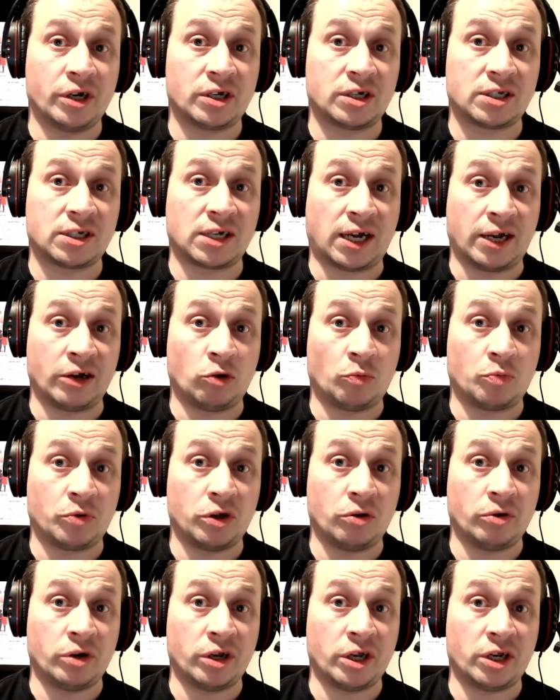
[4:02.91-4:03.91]
tie up
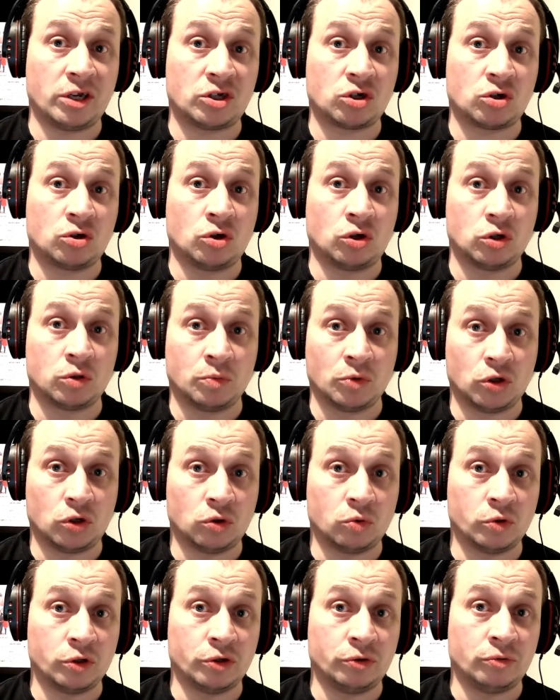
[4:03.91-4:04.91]
units, cause mortal
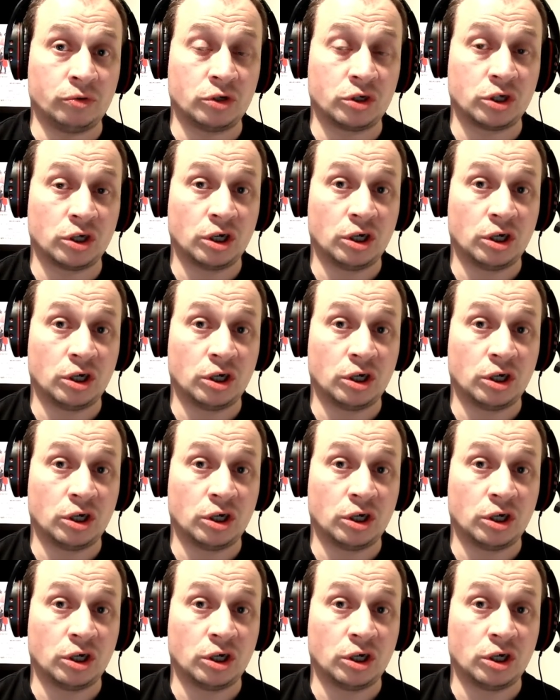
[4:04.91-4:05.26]
wounds,